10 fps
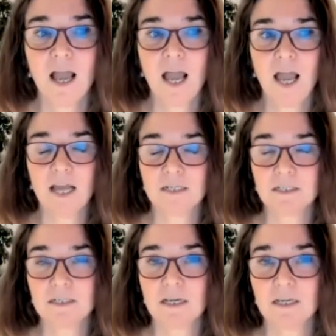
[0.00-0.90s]

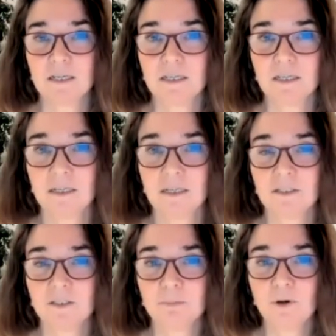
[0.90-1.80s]
And
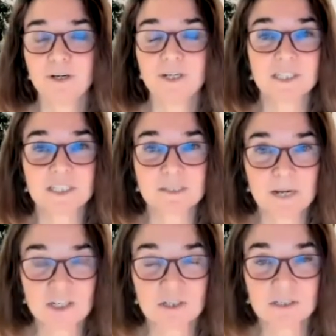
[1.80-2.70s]
tomorrow is a
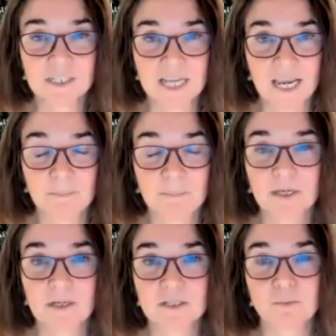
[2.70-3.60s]
special day
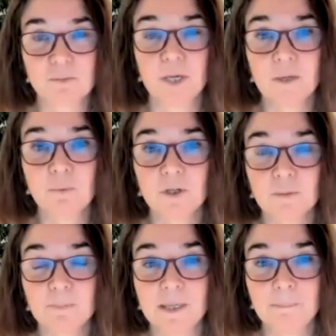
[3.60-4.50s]
because we
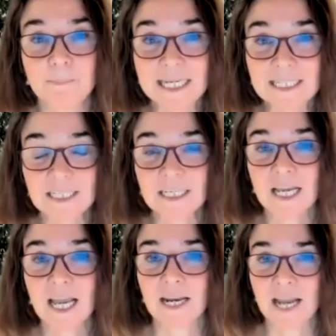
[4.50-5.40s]
will be meeting
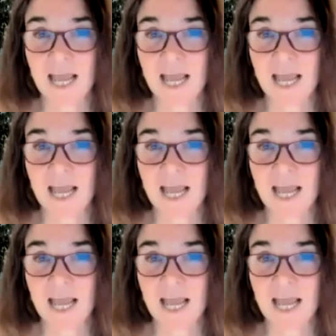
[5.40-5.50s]
an